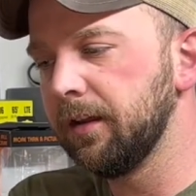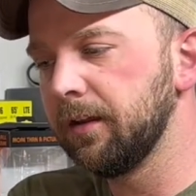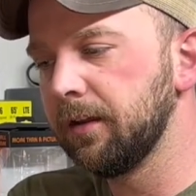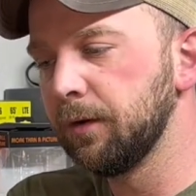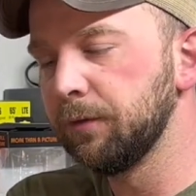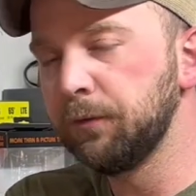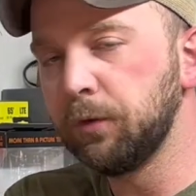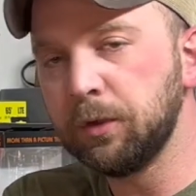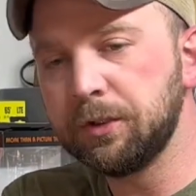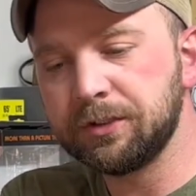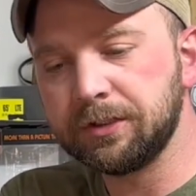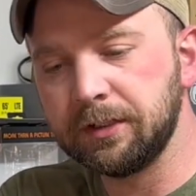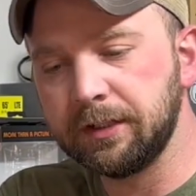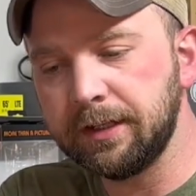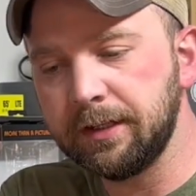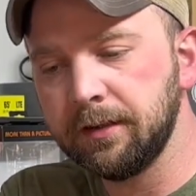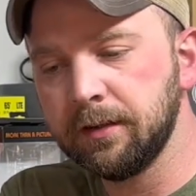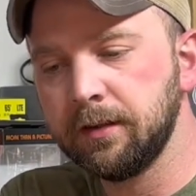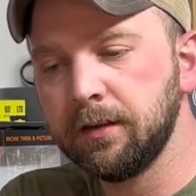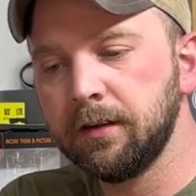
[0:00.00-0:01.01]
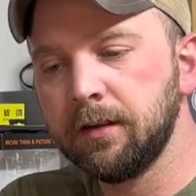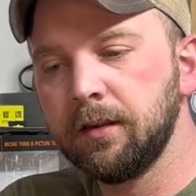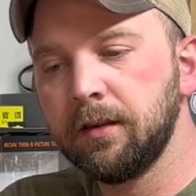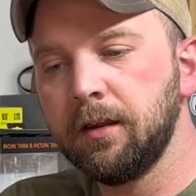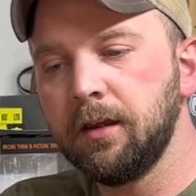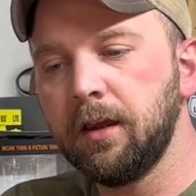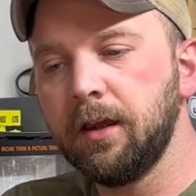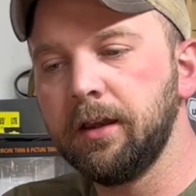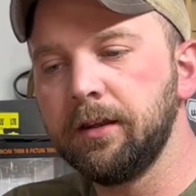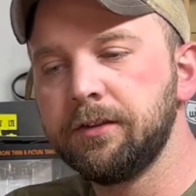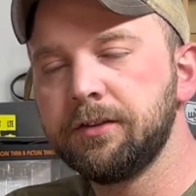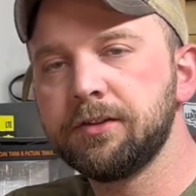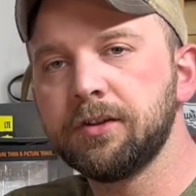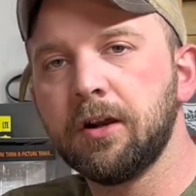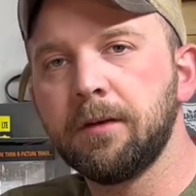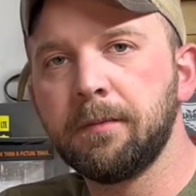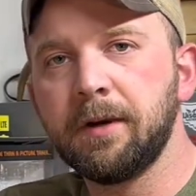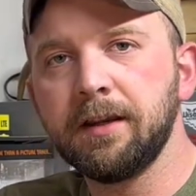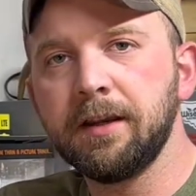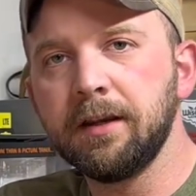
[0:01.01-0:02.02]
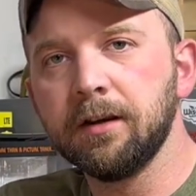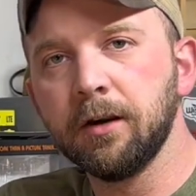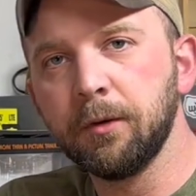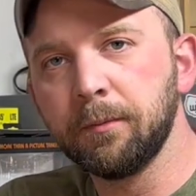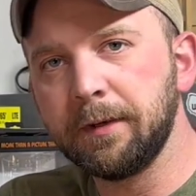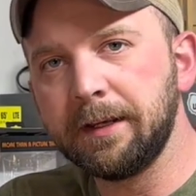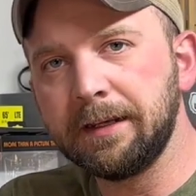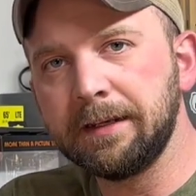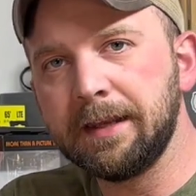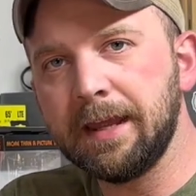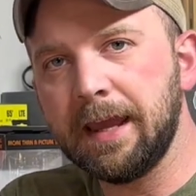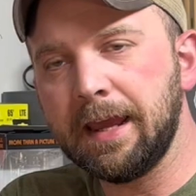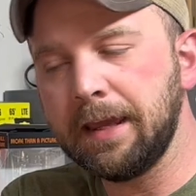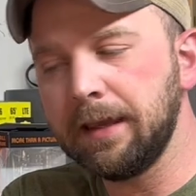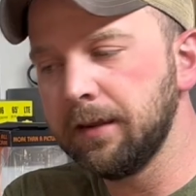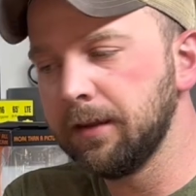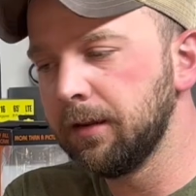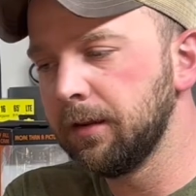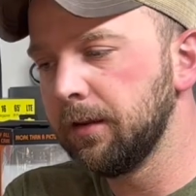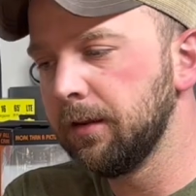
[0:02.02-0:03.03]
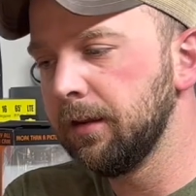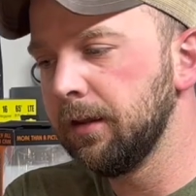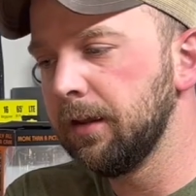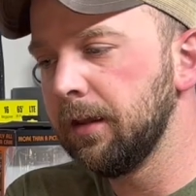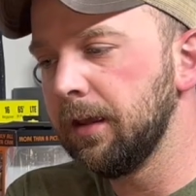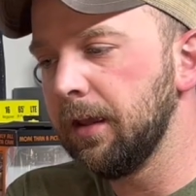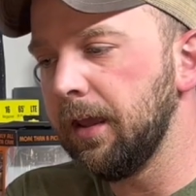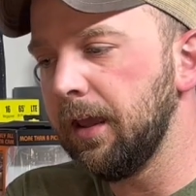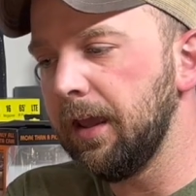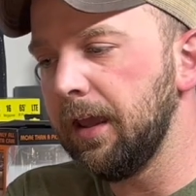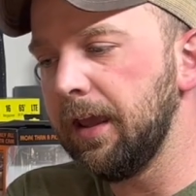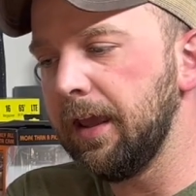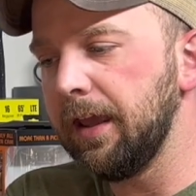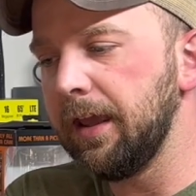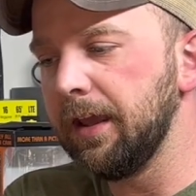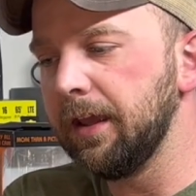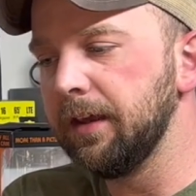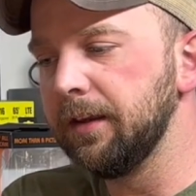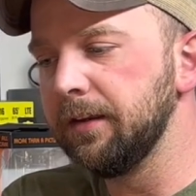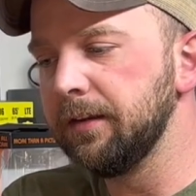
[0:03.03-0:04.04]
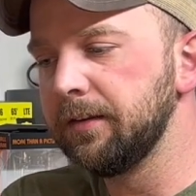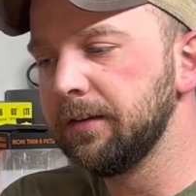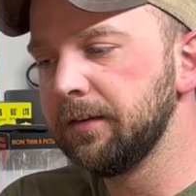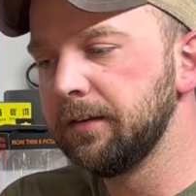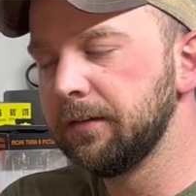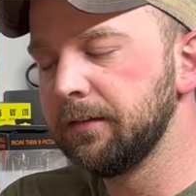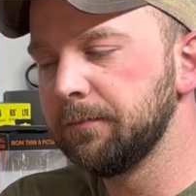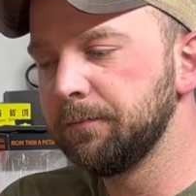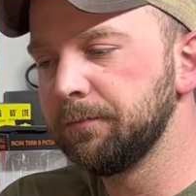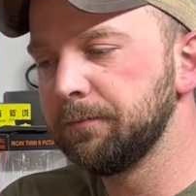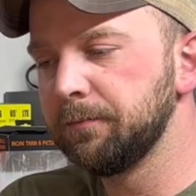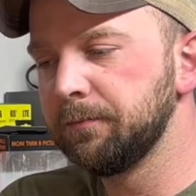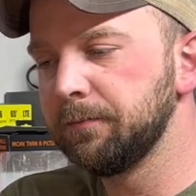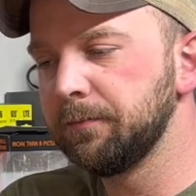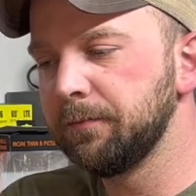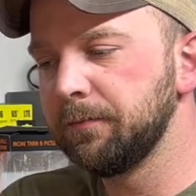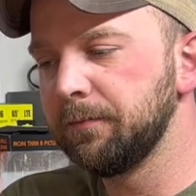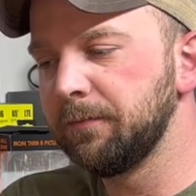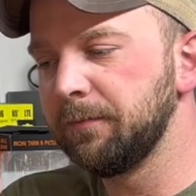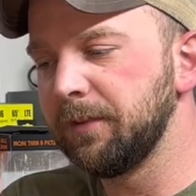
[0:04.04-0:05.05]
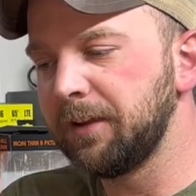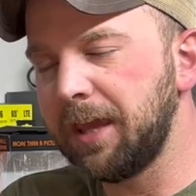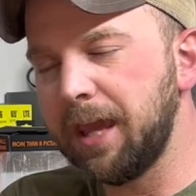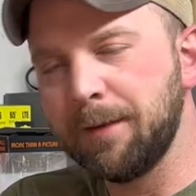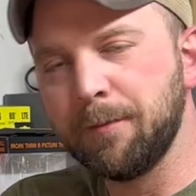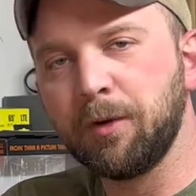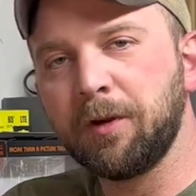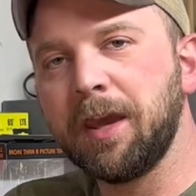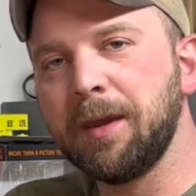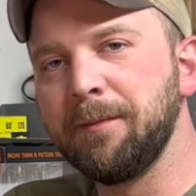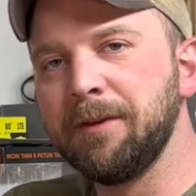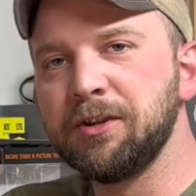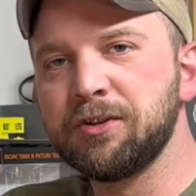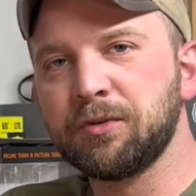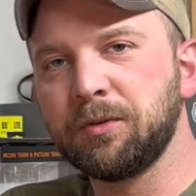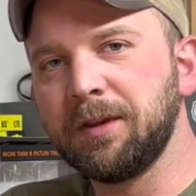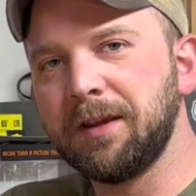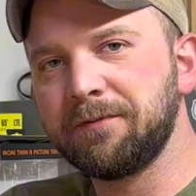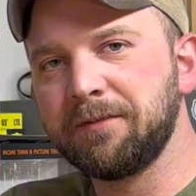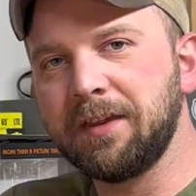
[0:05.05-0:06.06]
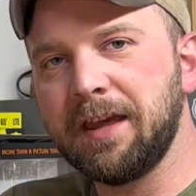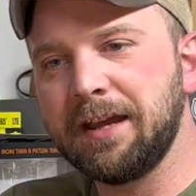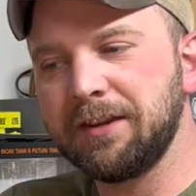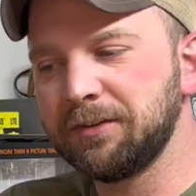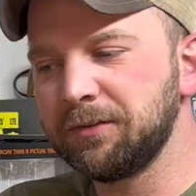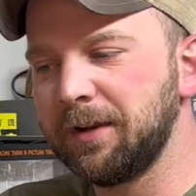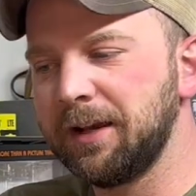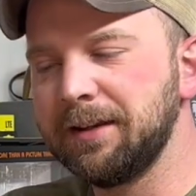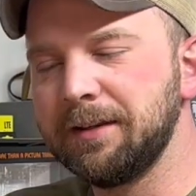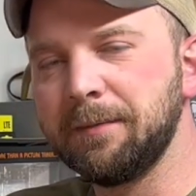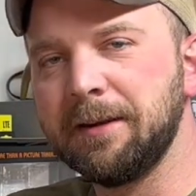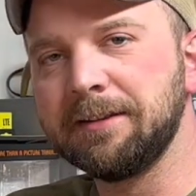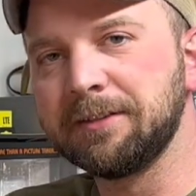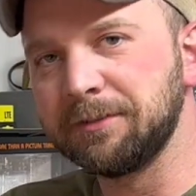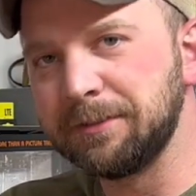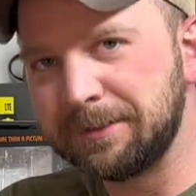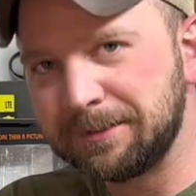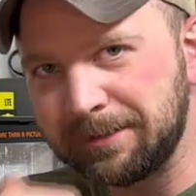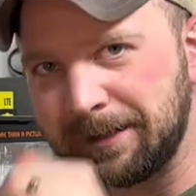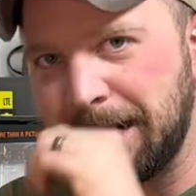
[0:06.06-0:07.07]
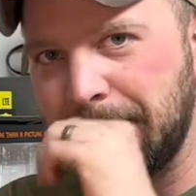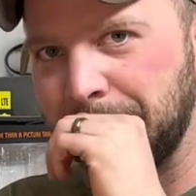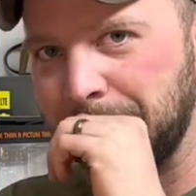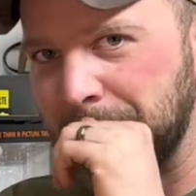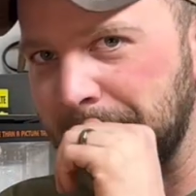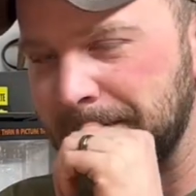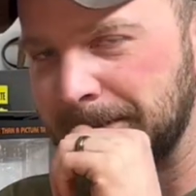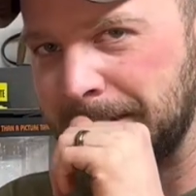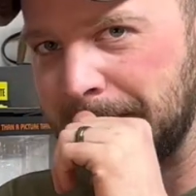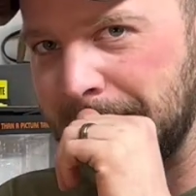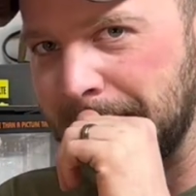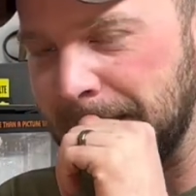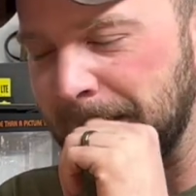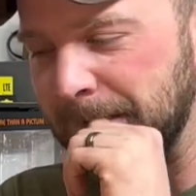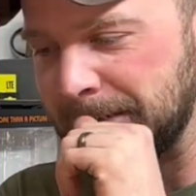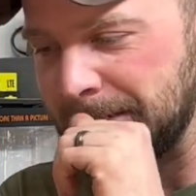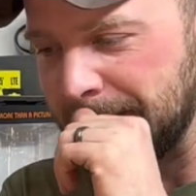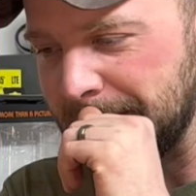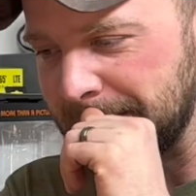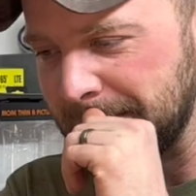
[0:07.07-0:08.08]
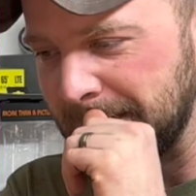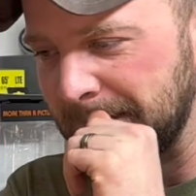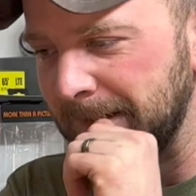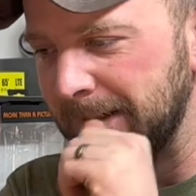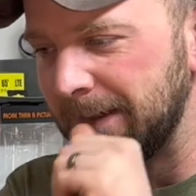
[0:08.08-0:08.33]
Fortunately, I shot my deer opening day, and the camo came in shortly after that, so I had to basically sit out the rest of that deer season.